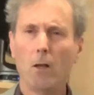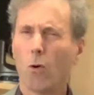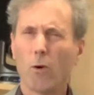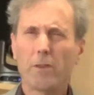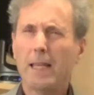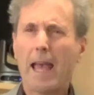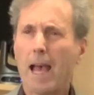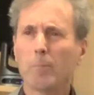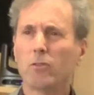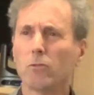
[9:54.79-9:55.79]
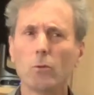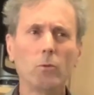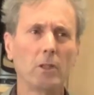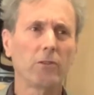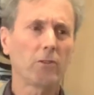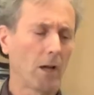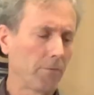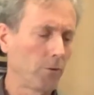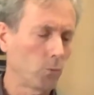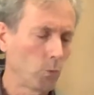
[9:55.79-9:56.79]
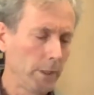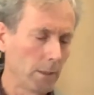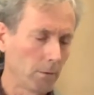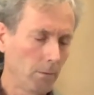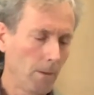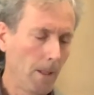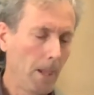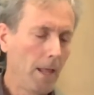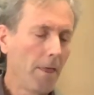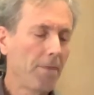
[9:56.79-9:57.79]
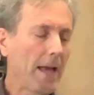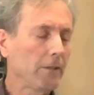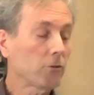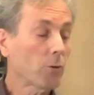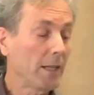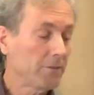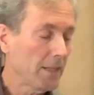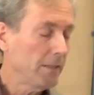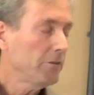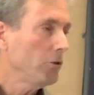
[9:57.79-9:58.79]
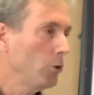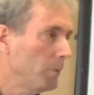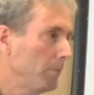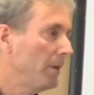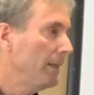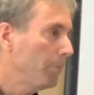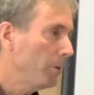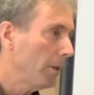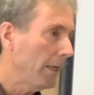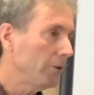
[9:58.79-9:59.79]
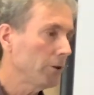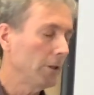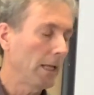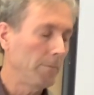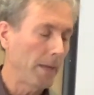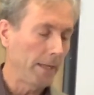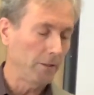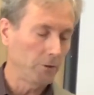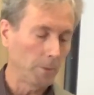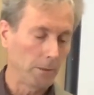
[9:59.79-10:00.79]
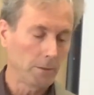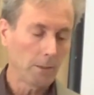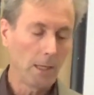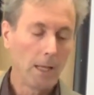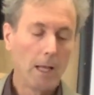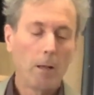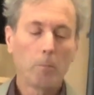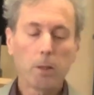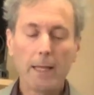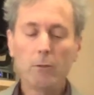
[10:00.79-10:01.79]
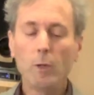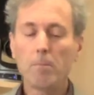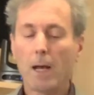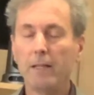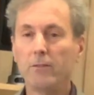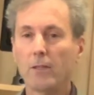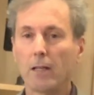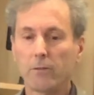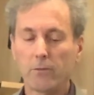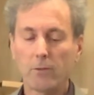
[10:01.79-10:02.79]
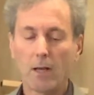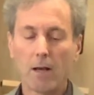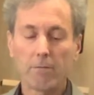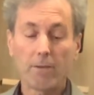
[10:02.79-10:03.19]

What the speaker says: or the absoluteness of the real, that transcends human manipulation and management. plague reminds us of